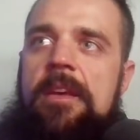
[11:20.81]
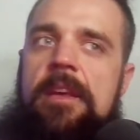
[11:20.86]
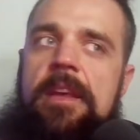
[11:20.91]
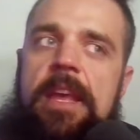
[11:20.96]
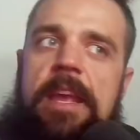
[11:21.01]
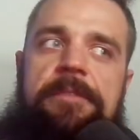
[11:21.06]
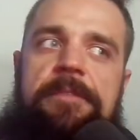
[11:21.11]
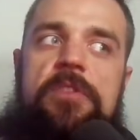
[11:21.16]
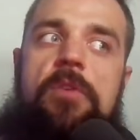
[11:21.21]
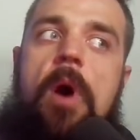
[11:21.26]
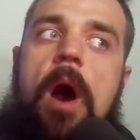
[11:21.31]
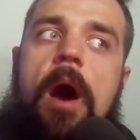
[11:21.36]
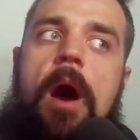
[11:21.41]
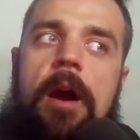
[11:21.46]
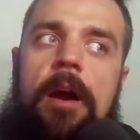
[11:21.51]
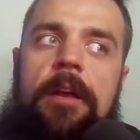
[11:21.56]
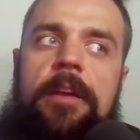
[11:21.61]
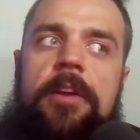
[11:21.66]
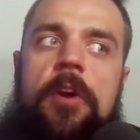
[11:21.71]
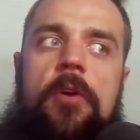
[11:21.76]
If you
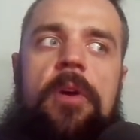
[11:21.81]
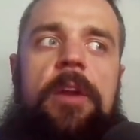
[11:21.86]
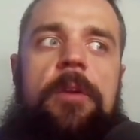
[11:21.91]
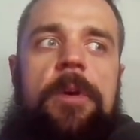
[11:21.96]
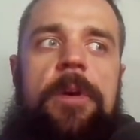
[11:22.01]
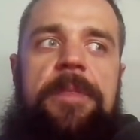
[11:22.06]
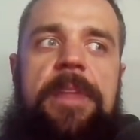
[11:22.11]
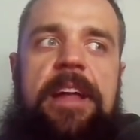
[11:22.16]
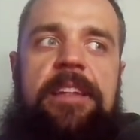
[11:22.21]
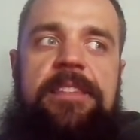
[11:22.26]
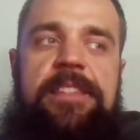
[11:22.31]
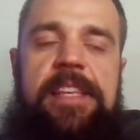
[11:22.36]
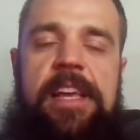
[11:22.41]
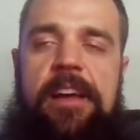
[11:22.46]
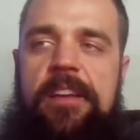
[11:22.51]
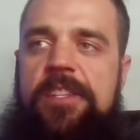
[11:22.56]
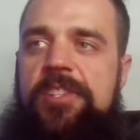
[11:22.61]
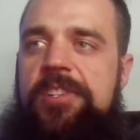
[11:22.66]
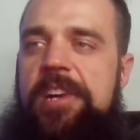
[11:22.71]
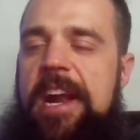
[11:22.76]
are going with that
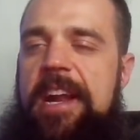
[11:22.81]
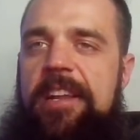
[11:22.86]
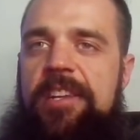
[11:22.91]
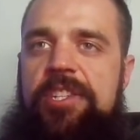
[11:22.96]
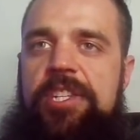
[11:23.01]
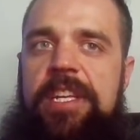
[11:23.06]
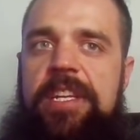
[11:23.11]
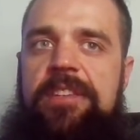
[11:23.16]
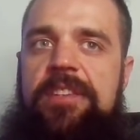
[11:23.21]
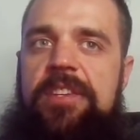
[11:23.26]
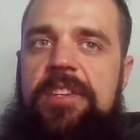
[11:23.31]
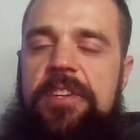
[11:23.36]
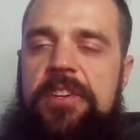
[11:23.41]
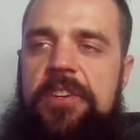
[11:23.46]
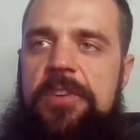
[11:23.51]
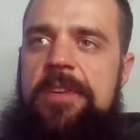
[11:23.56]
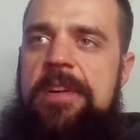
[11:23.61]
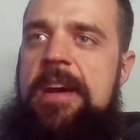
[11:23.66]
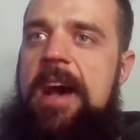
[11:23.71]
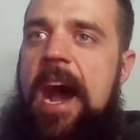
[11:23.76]
sell strategy too,